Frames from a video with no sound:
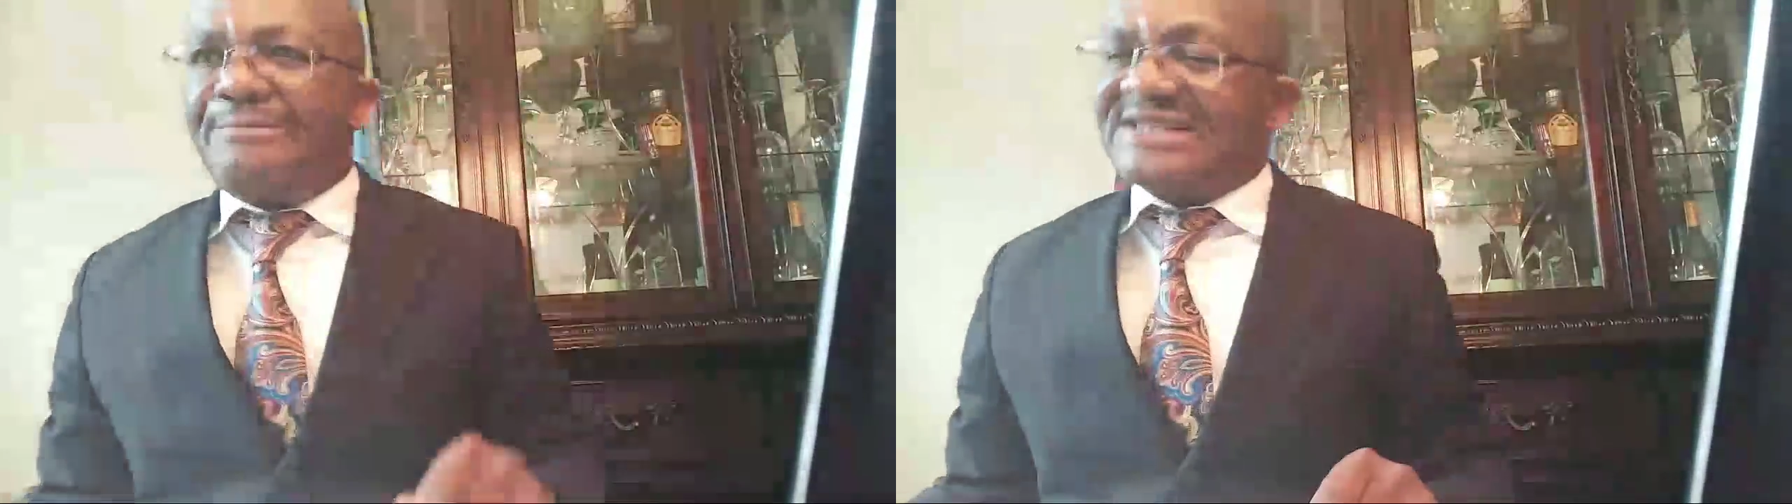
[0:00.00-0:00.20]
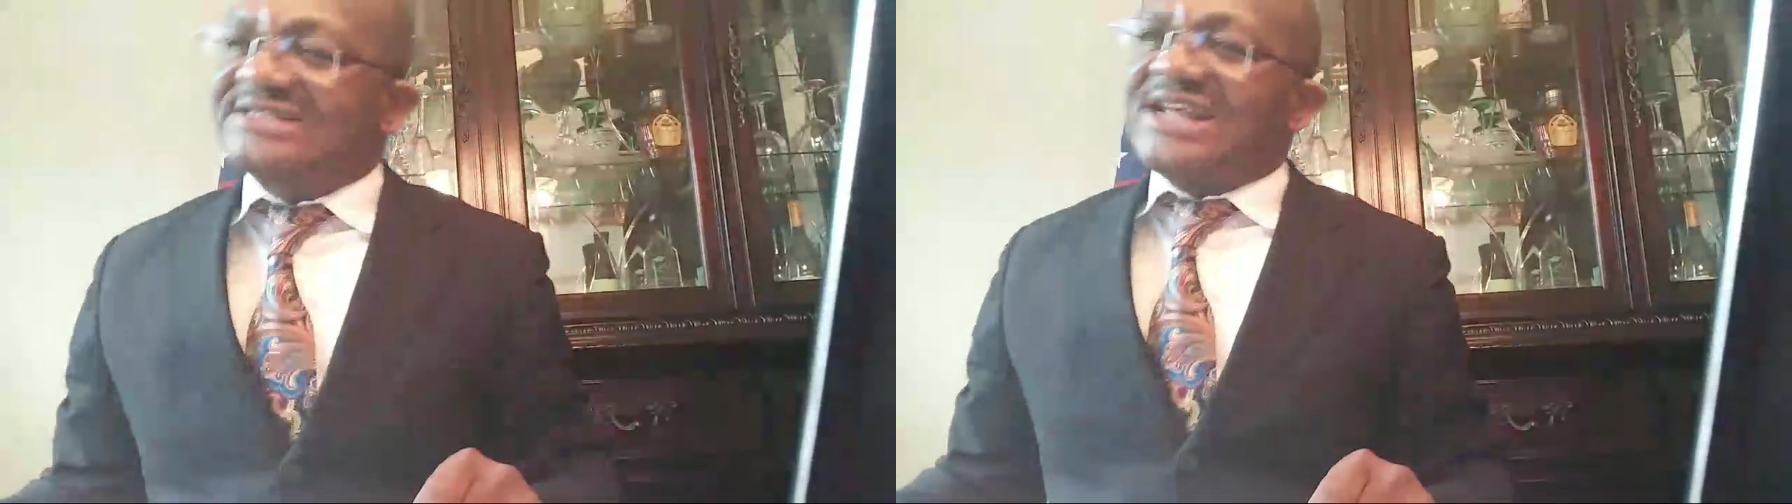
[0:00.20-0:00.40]

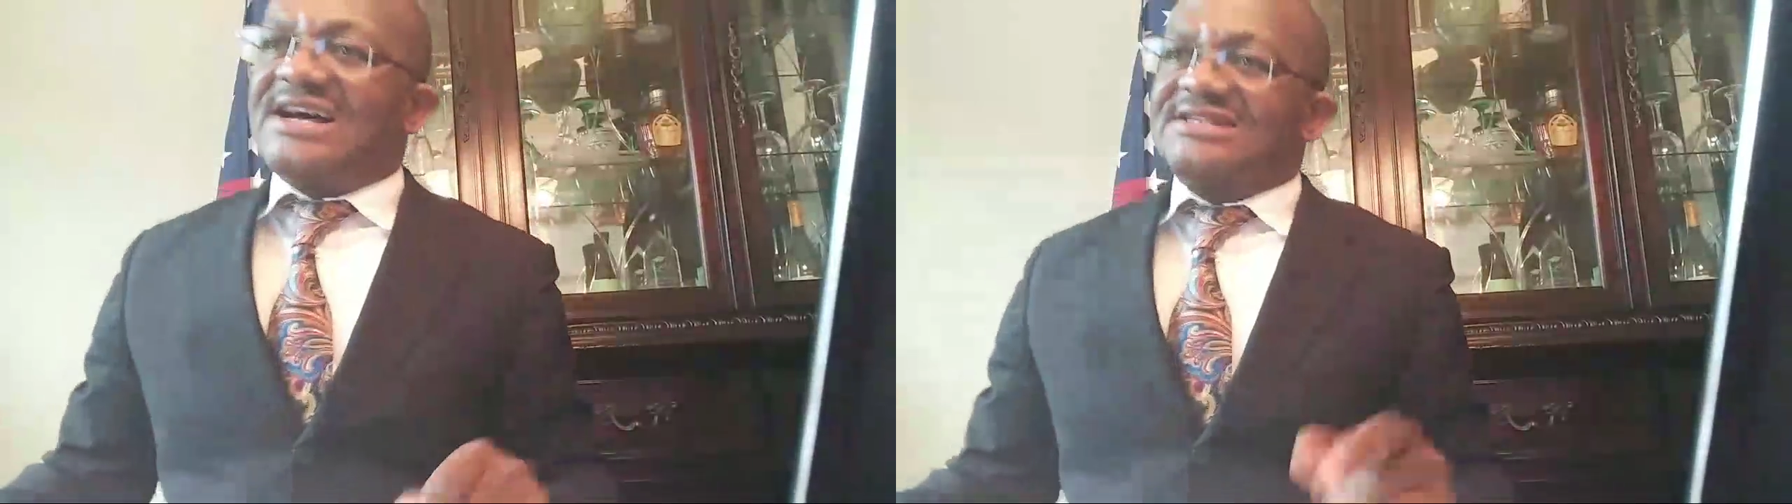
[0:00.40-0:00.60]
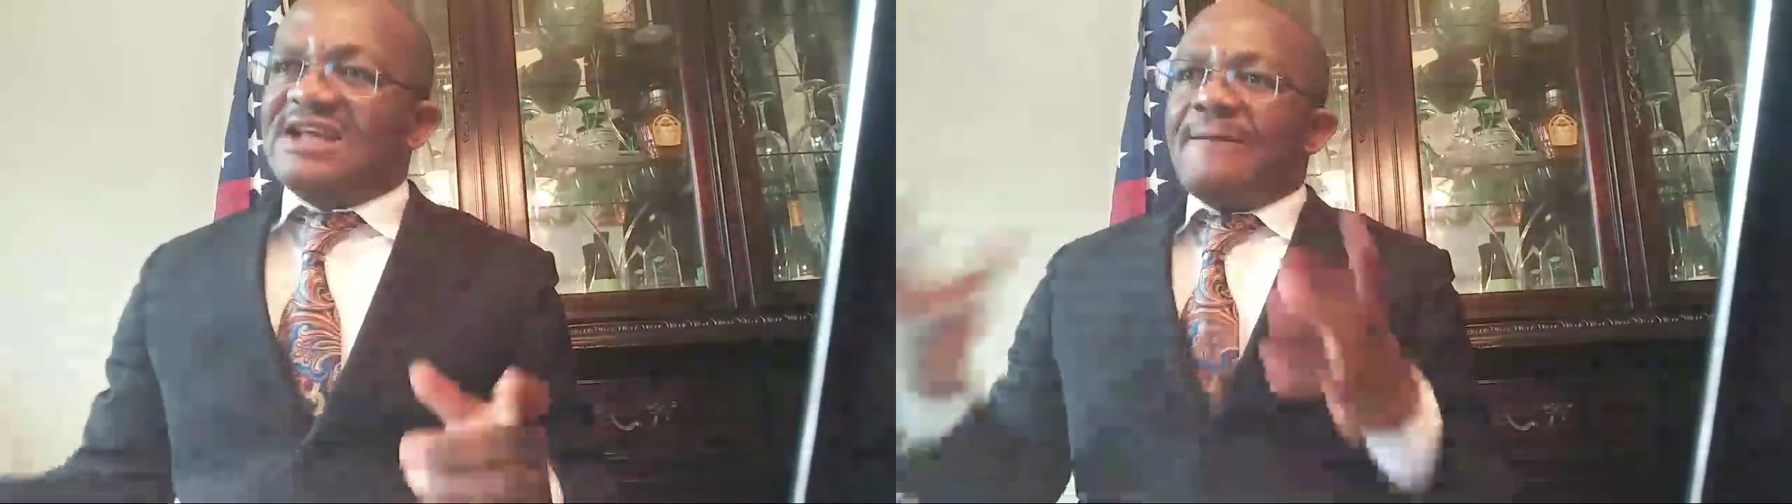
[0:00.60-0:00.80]

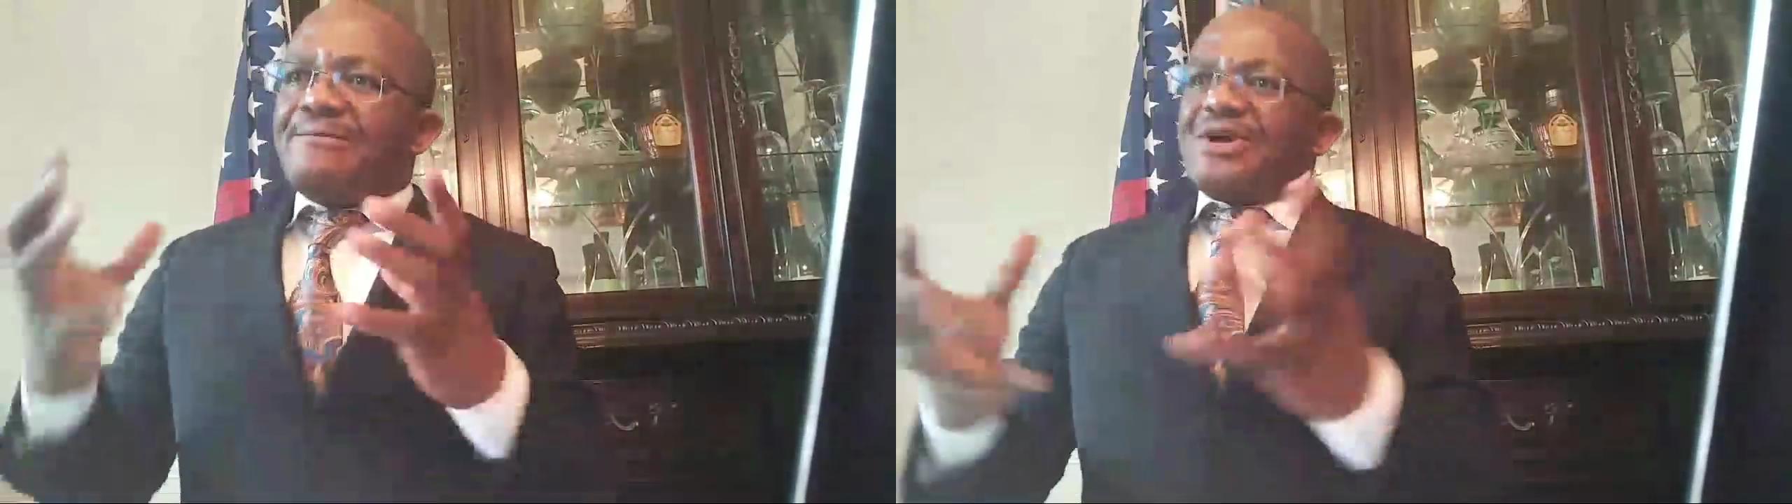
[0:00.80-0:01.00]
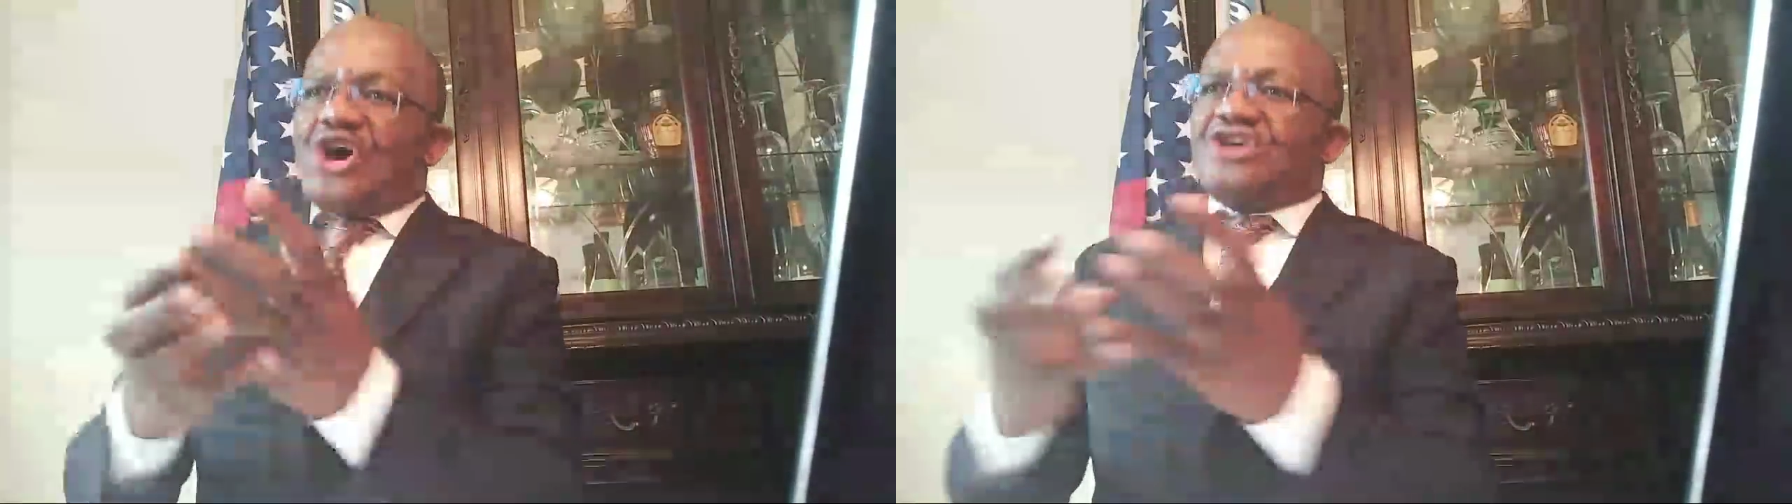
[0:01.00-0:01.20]
Bassas
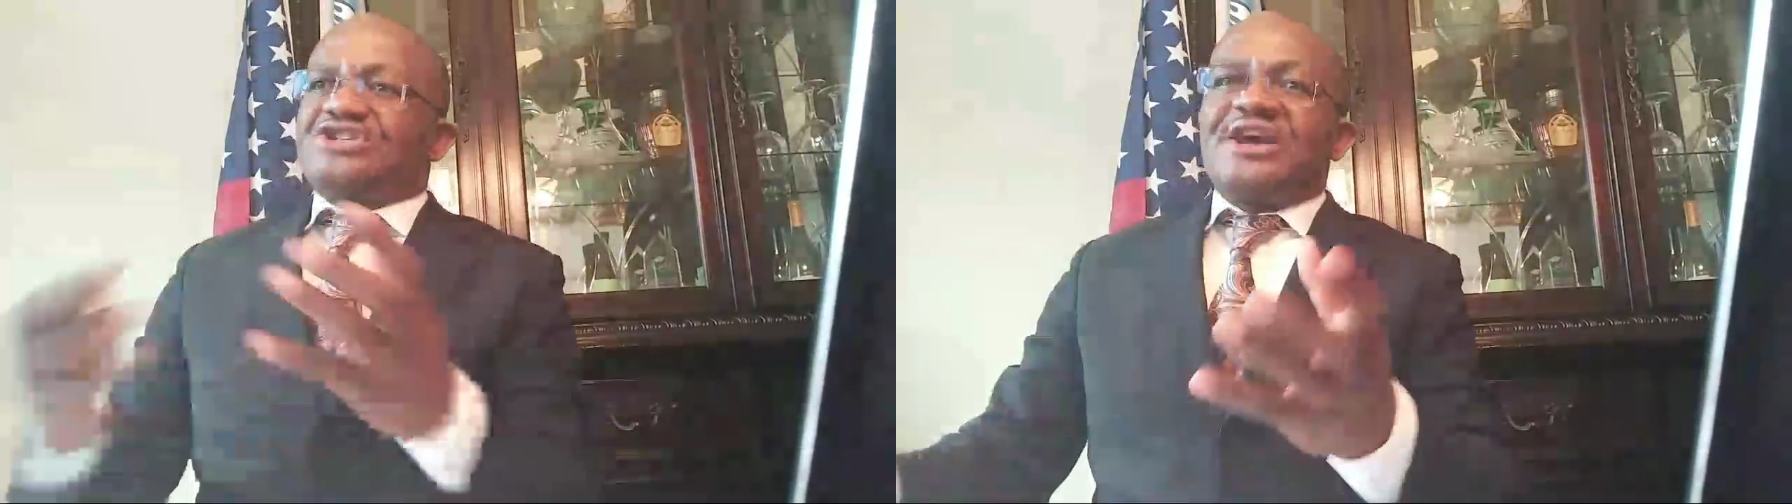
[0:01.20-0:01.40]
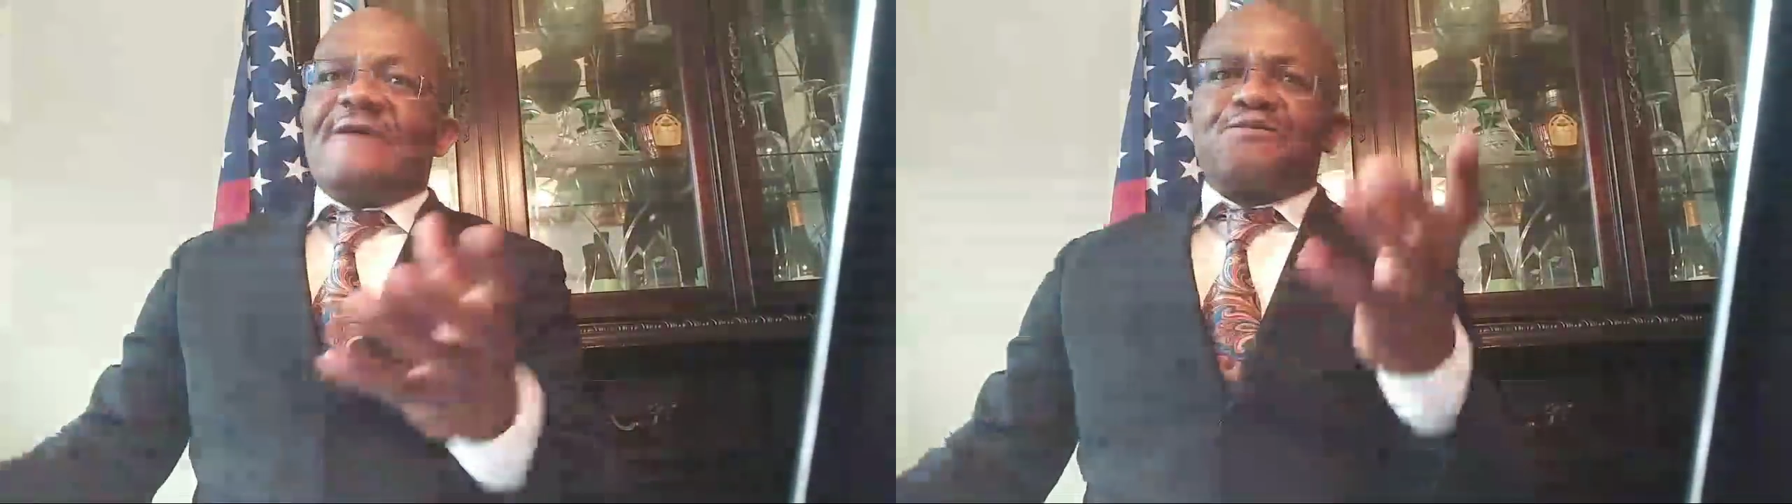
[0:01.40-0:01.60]
because